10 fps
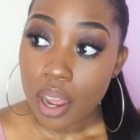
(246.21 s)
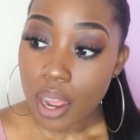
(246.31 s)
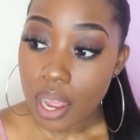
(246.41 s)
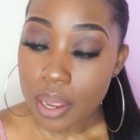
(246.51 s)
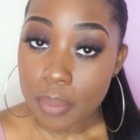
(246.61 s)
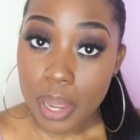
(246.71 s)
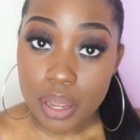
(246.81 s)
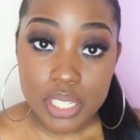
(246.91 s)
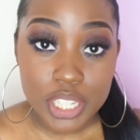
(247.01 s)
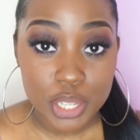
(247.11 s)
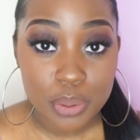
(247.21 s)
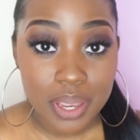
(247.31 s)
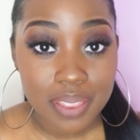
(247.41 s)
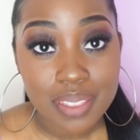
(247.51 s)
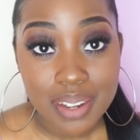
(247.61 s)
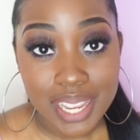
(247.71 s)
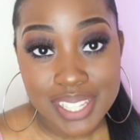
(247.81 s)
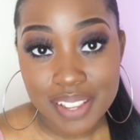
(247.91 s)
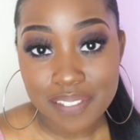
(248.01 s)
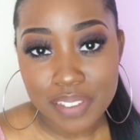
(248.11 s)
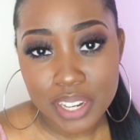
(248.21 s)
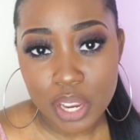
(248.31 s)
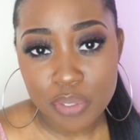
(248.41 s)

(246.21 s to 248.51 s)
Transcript: I'll see you in the next video.